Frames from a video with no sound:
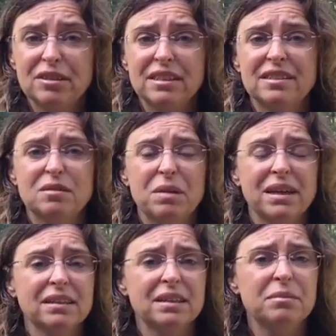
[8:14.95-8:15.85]
Is this
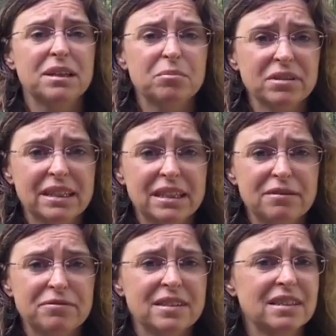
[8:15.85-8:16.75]
my limiting
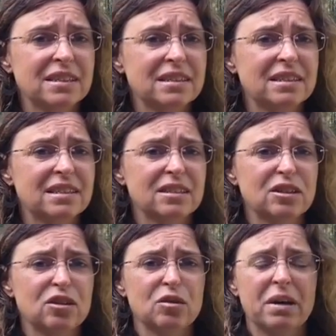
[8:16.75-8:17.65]
belief? Is this,
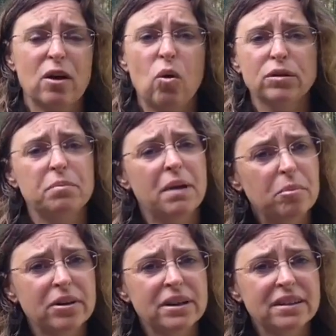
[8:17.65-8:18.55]
you know, my old
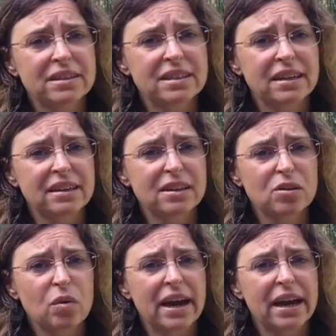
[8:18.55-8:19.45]
memory that's getting in
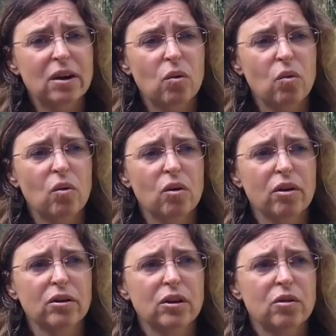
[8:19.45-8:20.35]
the way,
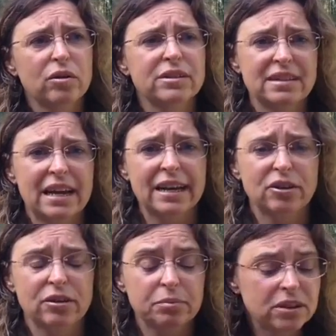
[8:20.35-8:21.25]
or is this
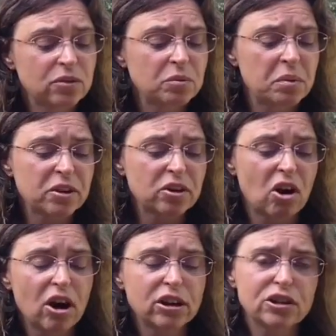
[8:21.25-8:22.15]
accurate? Because remember, the
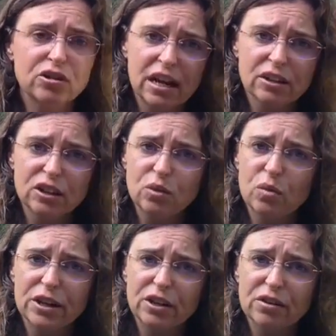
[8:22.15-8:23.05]
cards are telling you
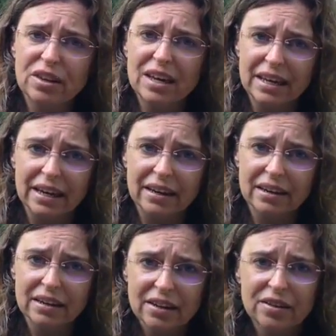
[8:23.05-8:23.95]
what you're thinking.
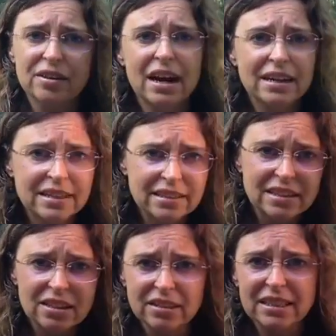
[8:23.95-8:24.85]
They're not
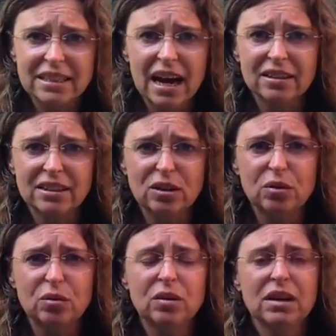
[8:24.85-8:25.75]
necessarily telling
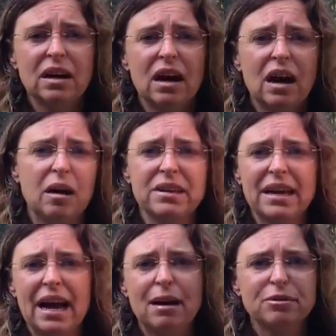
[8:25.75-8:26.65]
you
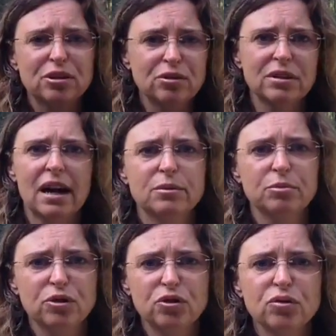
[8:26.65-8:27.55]
the absolute
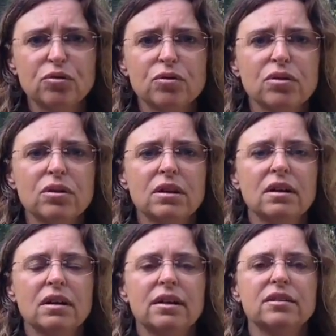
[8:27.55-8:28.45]
gospel truth.
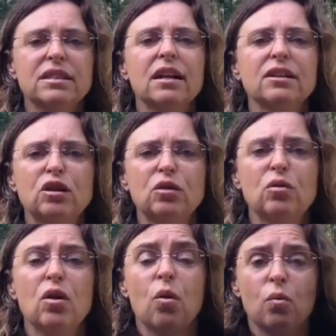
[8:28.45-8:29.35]
They're telling
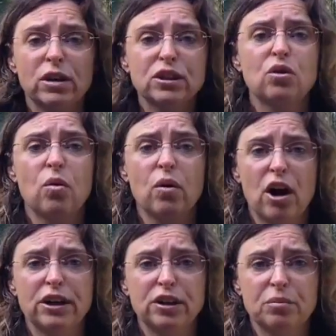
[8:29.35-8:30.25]
you what's going
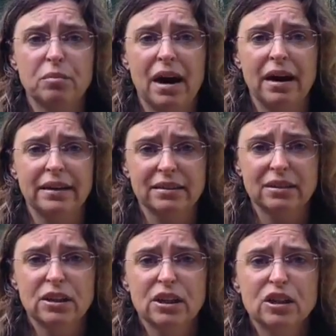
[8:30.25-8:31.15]
on in your mind.